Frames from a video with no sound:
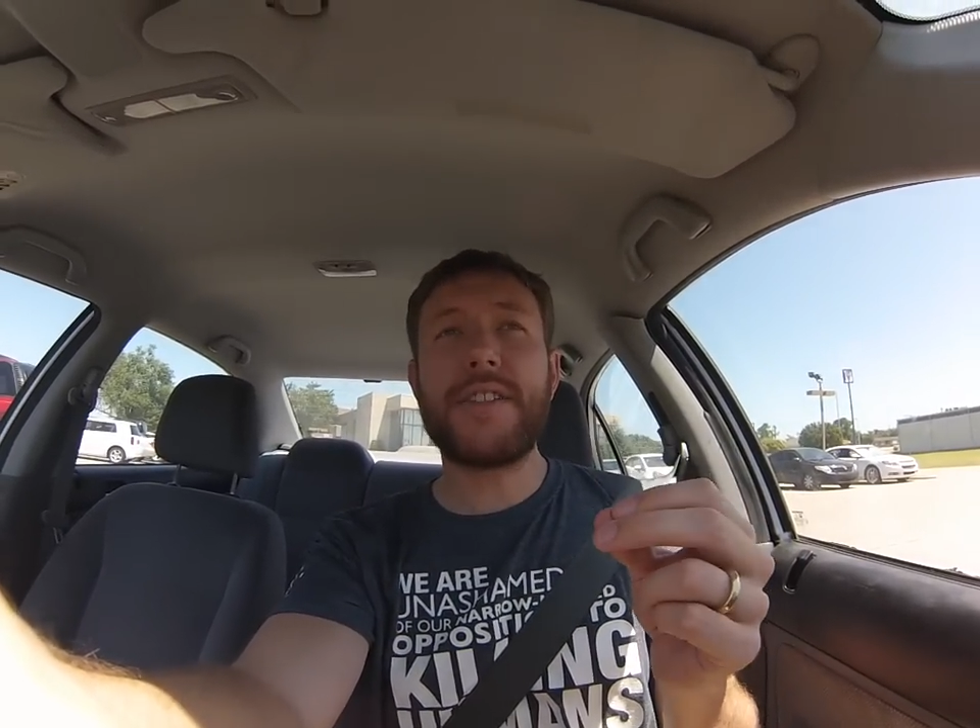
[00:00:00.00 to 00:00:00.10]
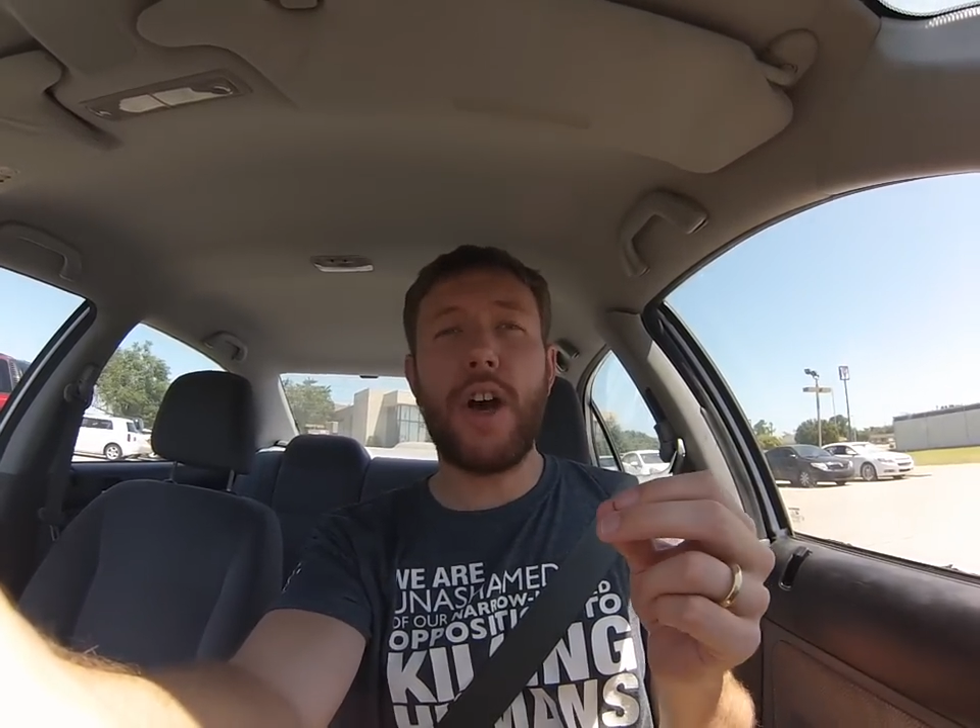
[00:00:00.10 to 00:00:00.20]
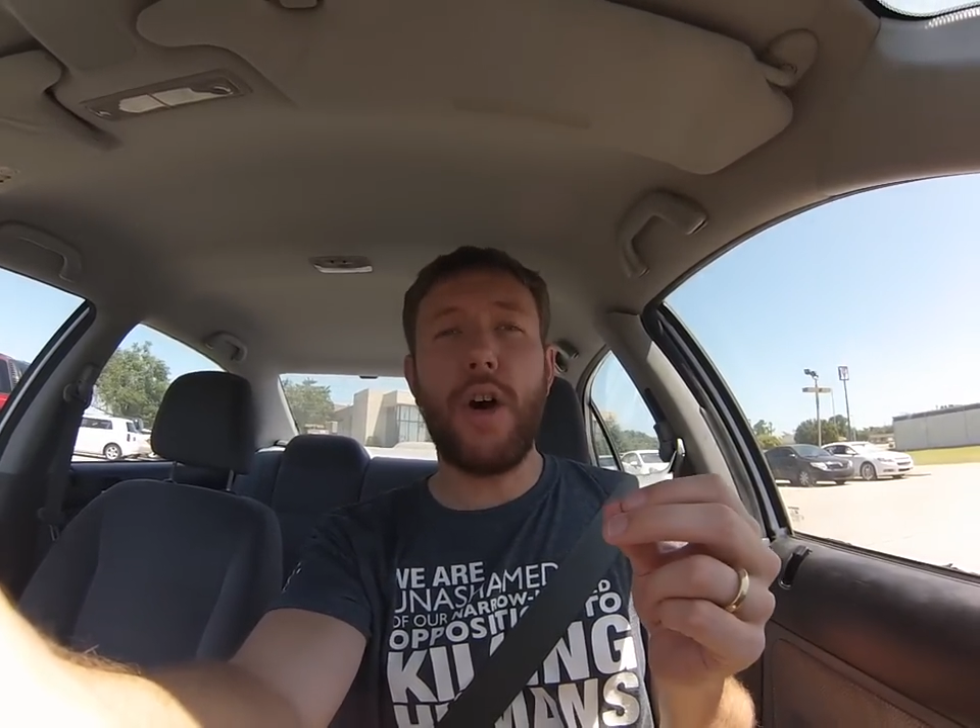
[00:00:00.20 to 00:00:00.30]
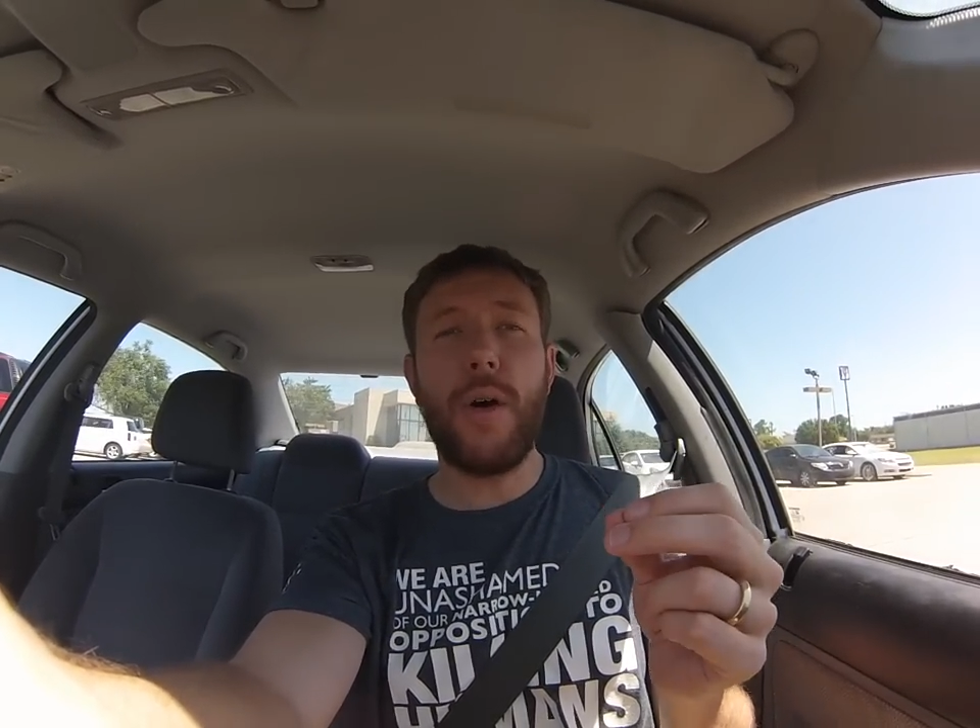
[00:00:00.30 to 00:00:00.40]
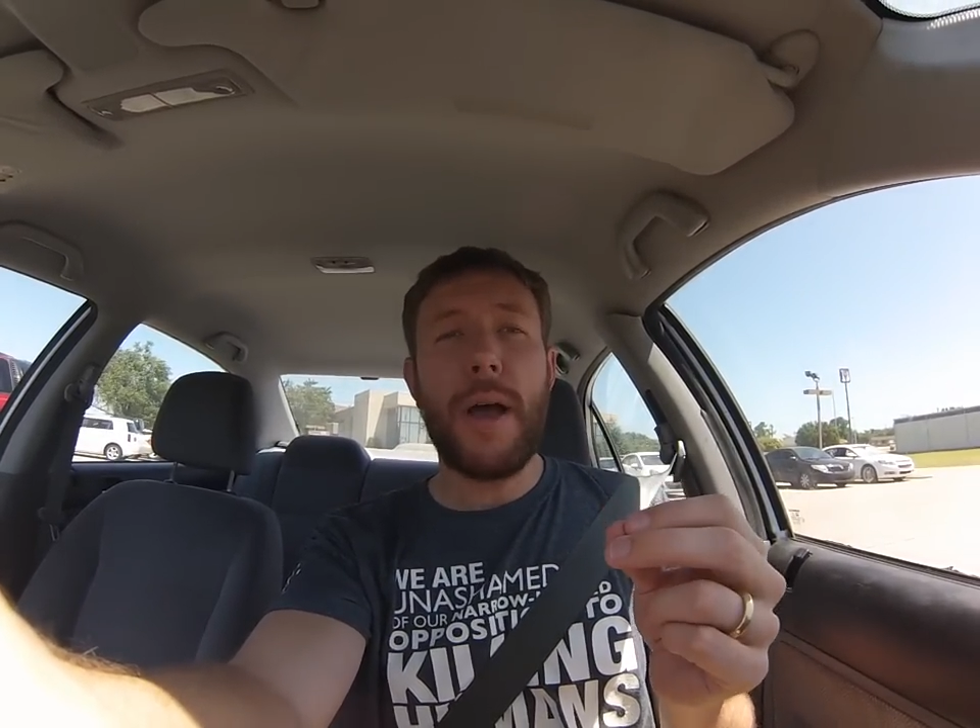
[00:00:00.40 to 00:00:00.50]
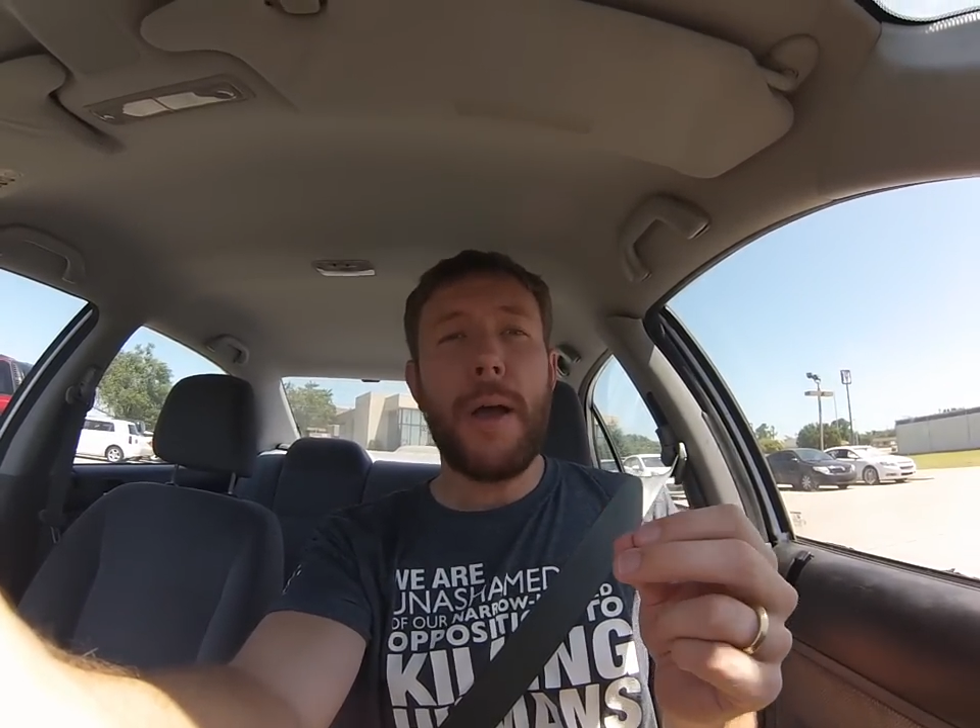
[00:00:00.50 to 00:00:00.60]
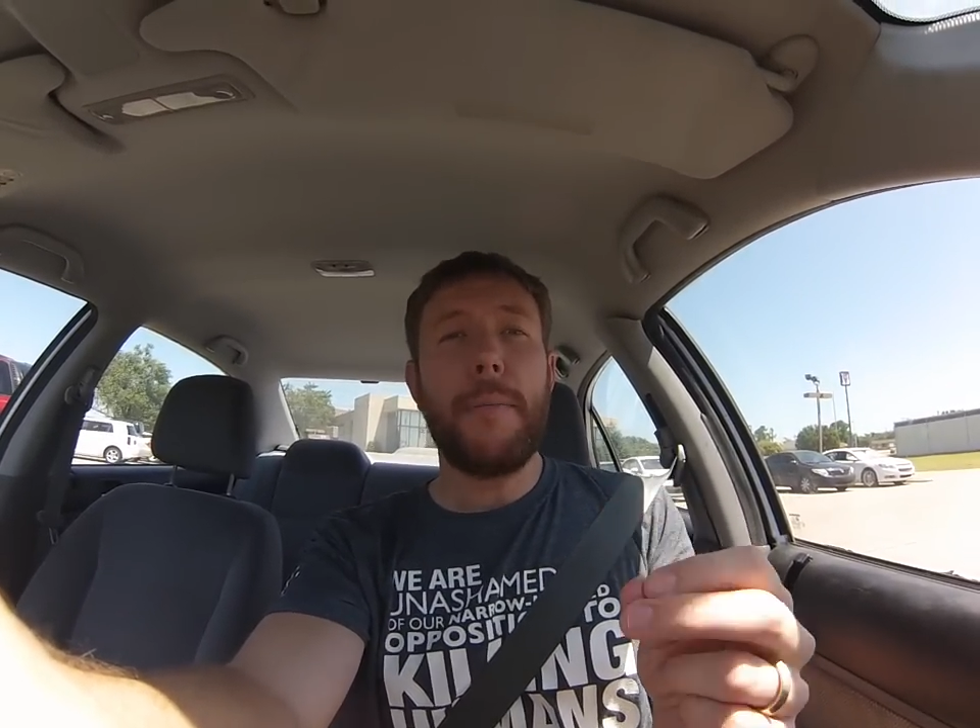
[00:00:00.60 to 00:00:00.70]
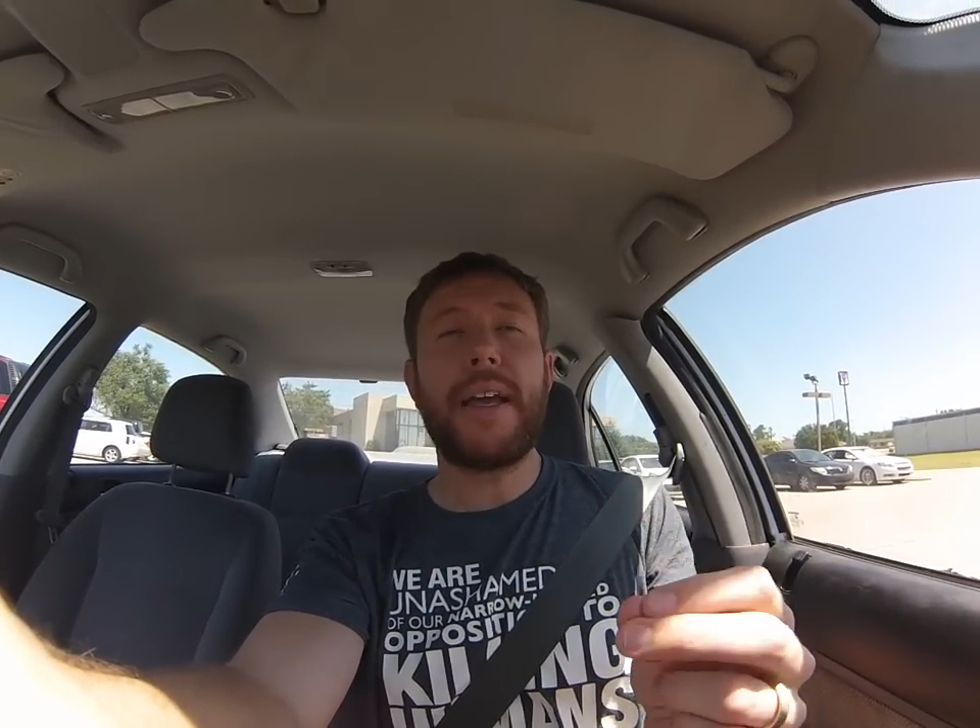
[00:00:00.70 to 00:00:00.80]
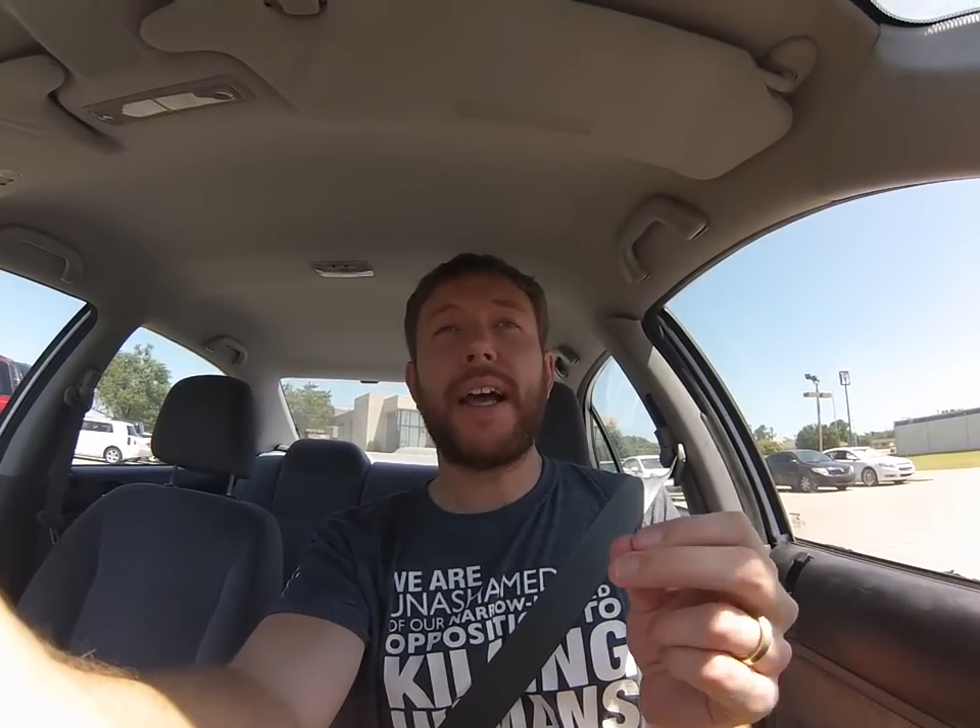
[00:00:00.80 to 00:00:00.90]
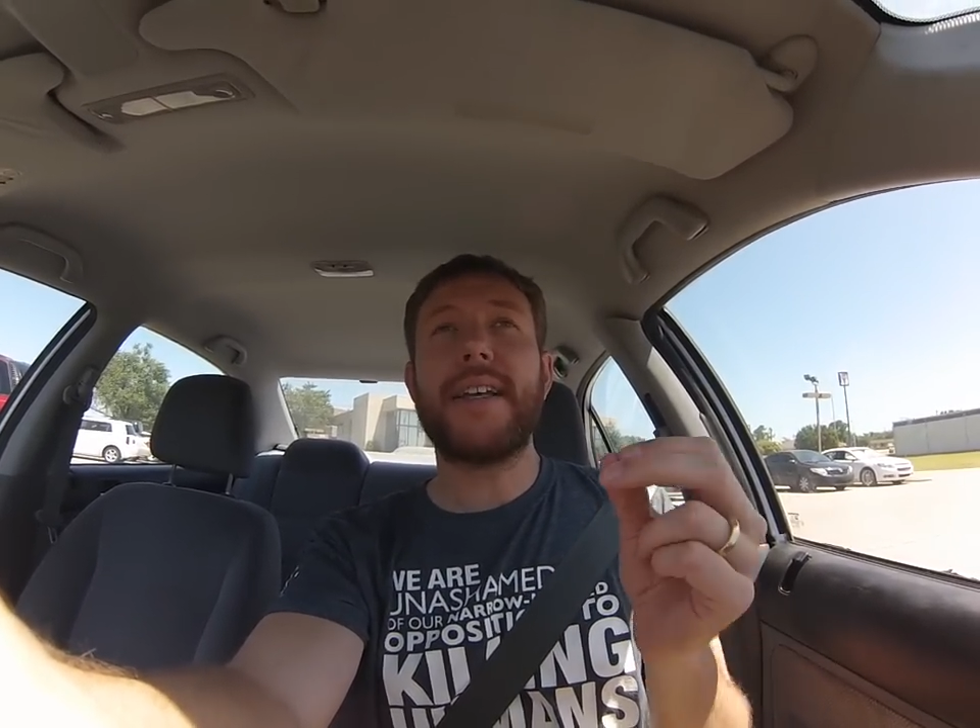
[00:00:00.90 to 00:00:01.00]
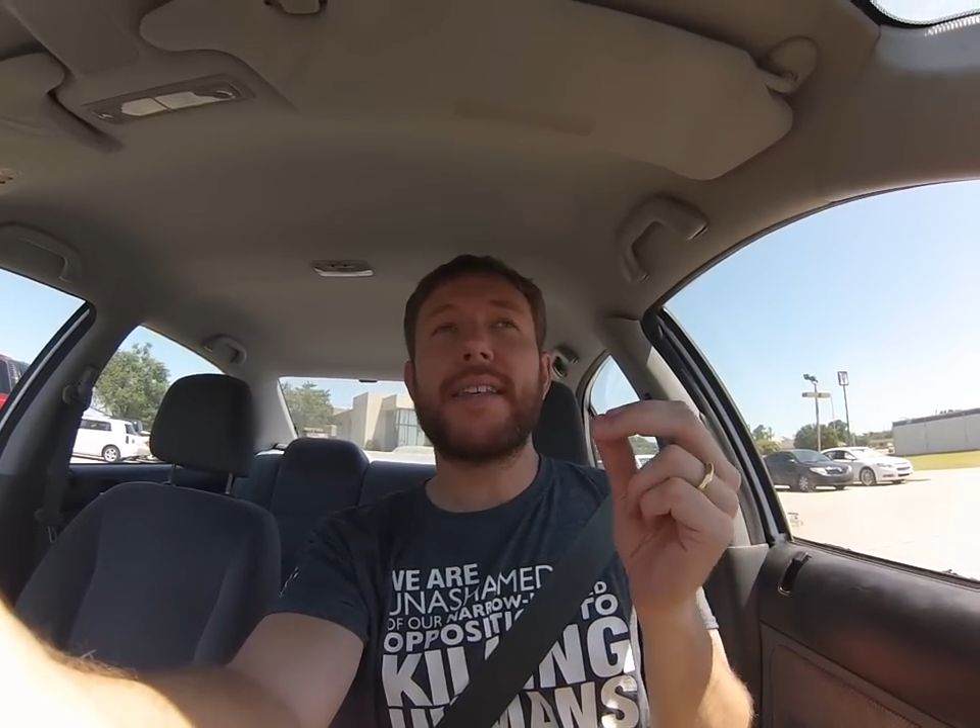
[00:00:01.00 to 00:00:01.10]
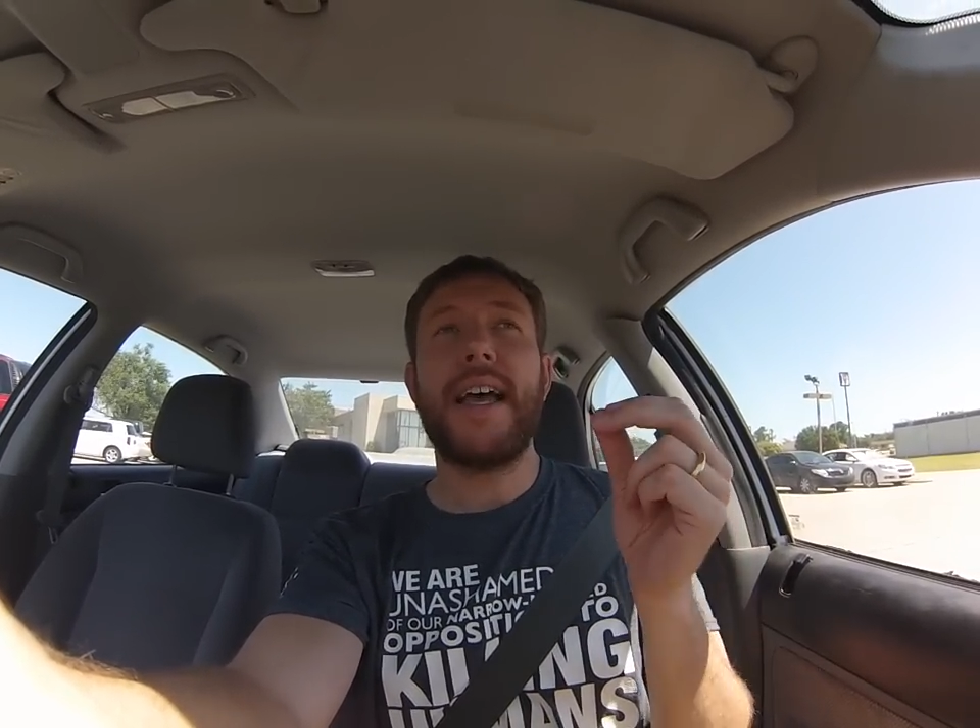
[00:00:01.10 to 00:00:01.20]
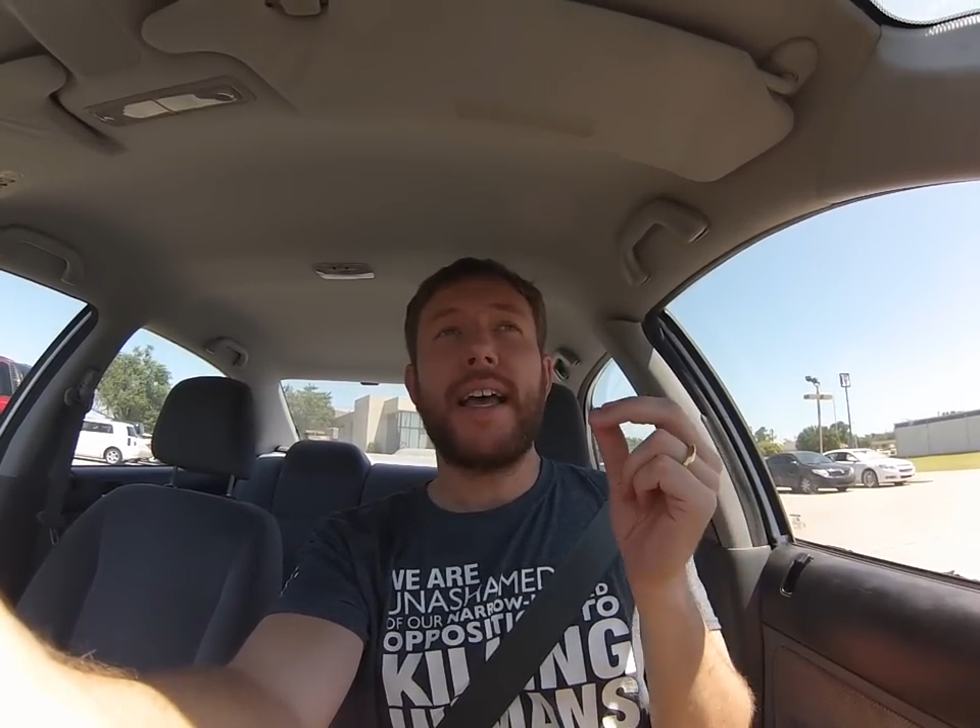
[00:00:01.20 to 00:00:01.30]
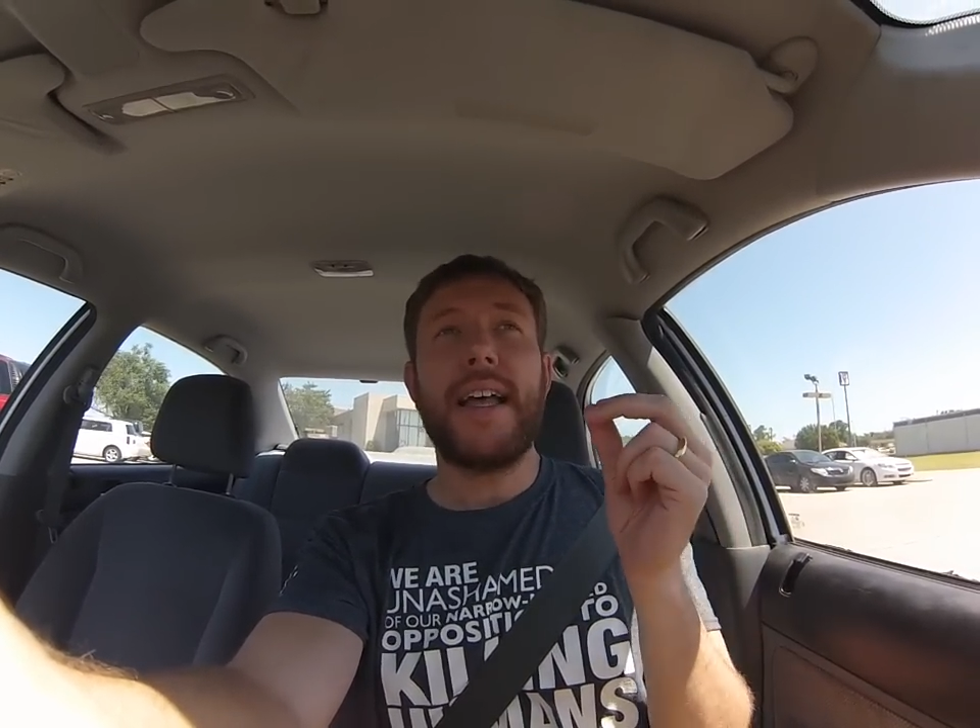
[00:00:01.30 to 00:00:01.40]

so because,